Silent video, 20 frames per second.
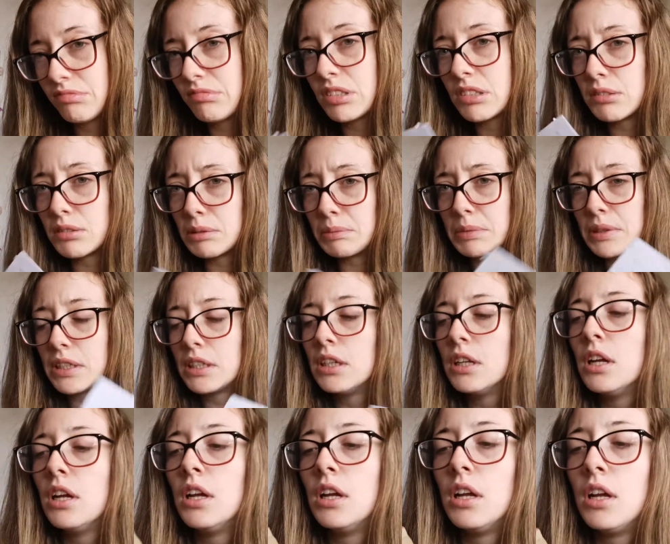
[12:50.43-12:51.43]
Probably.
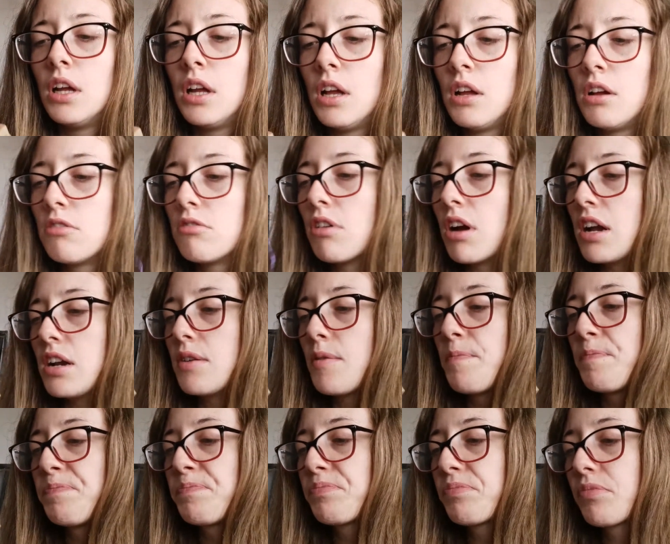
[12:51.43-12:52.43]
Right.
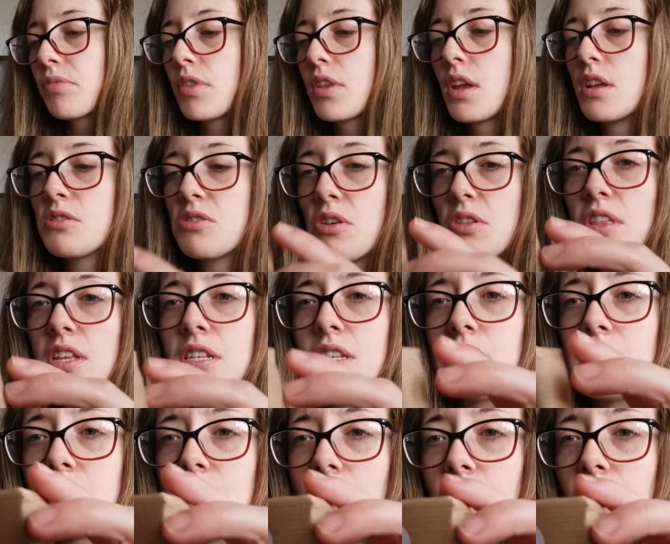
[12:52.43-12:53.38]
So this is a